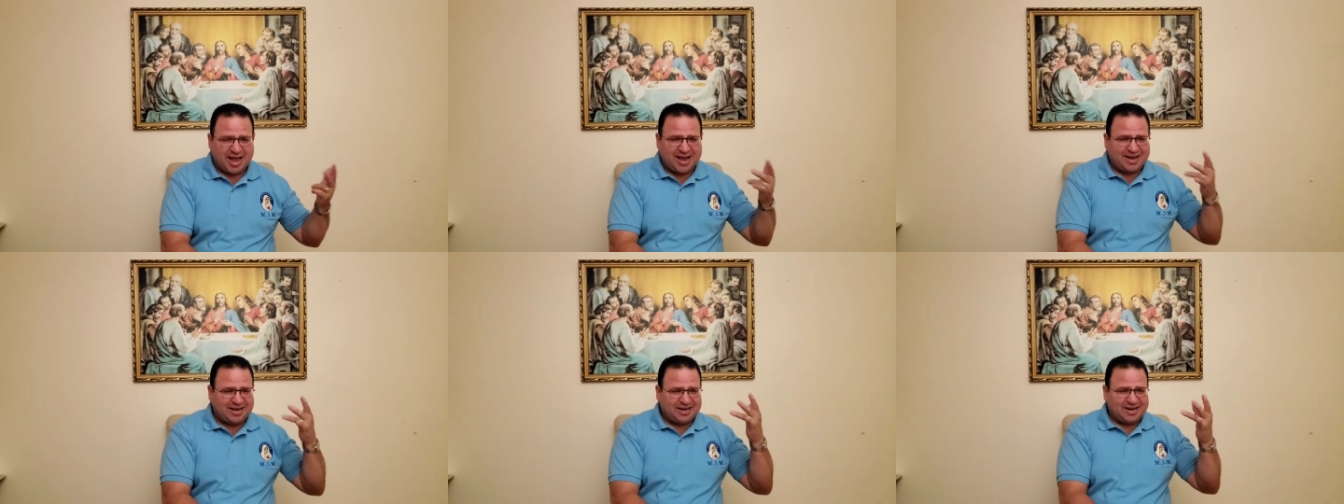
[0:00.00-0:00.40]

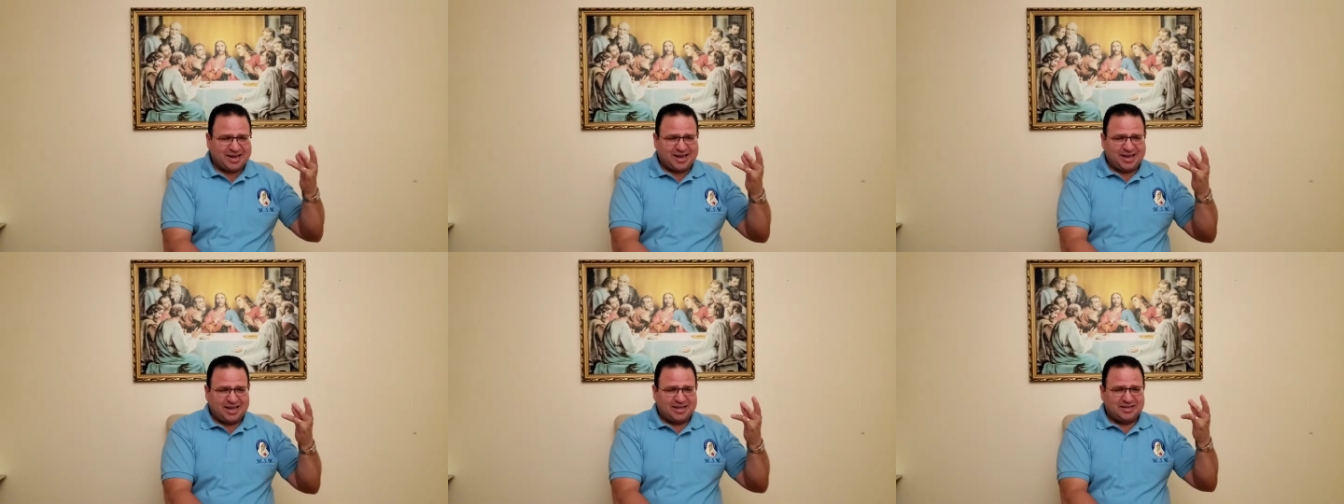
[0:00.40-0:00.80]

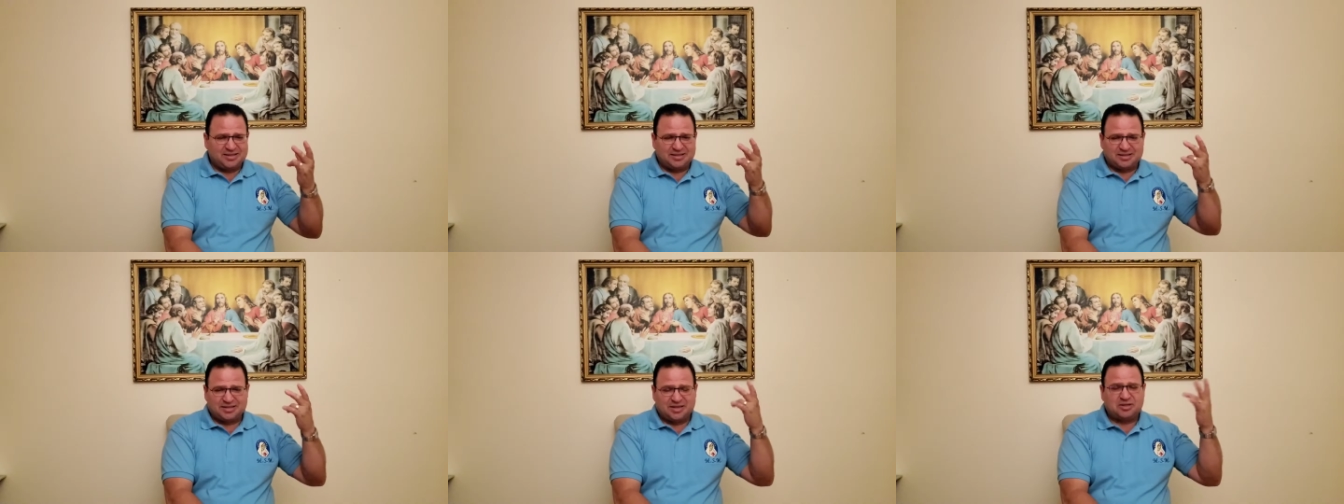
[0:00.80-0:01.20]

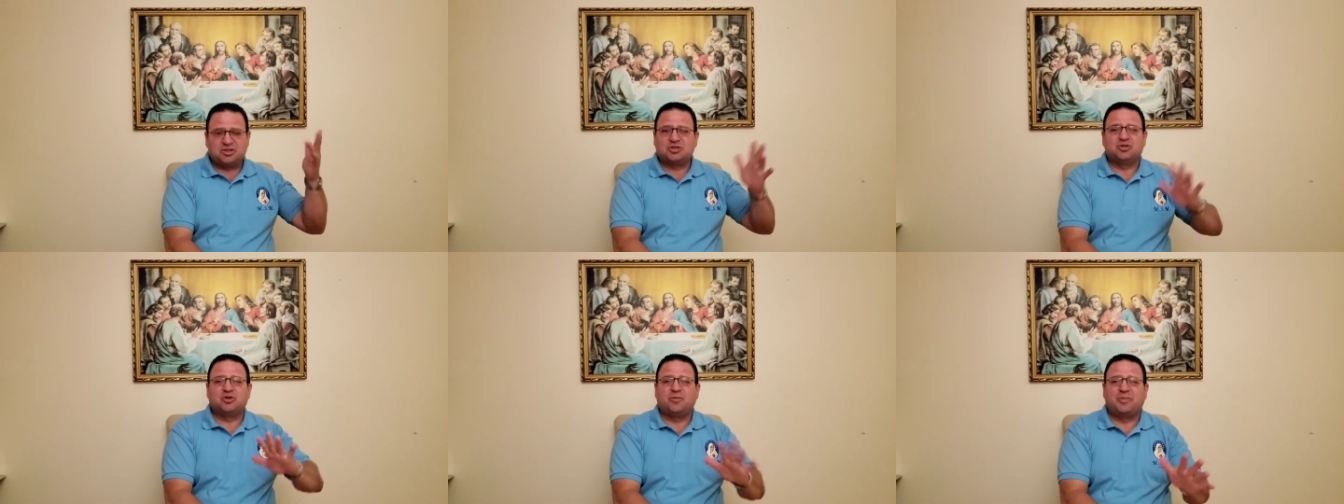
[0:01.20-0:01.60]
Anglicans,
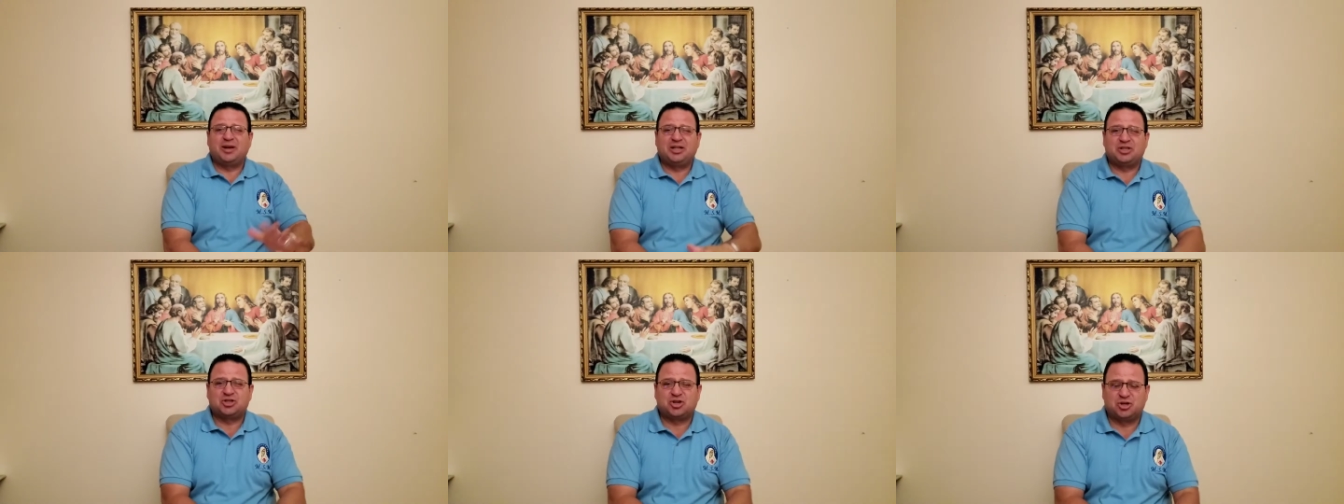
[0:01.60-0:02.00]
there's so
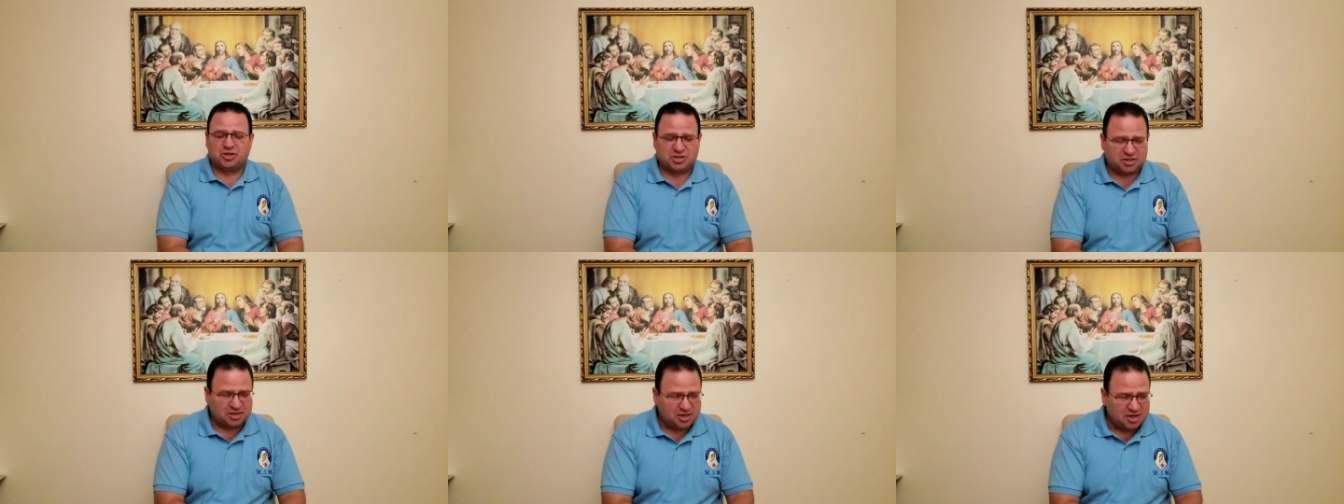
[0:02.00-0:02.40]
many
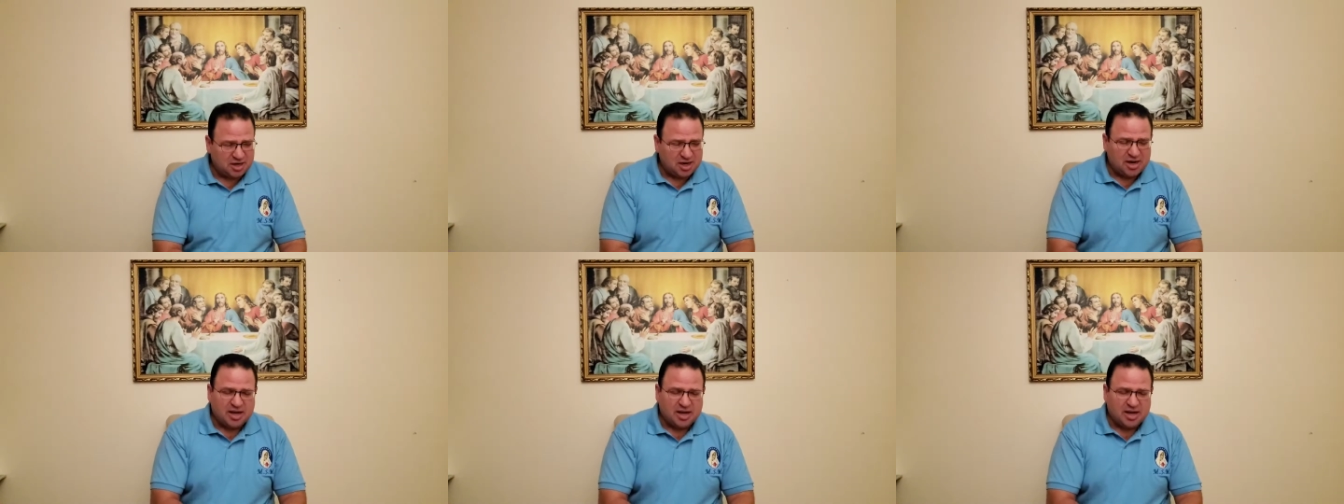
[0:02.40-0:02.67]
churches.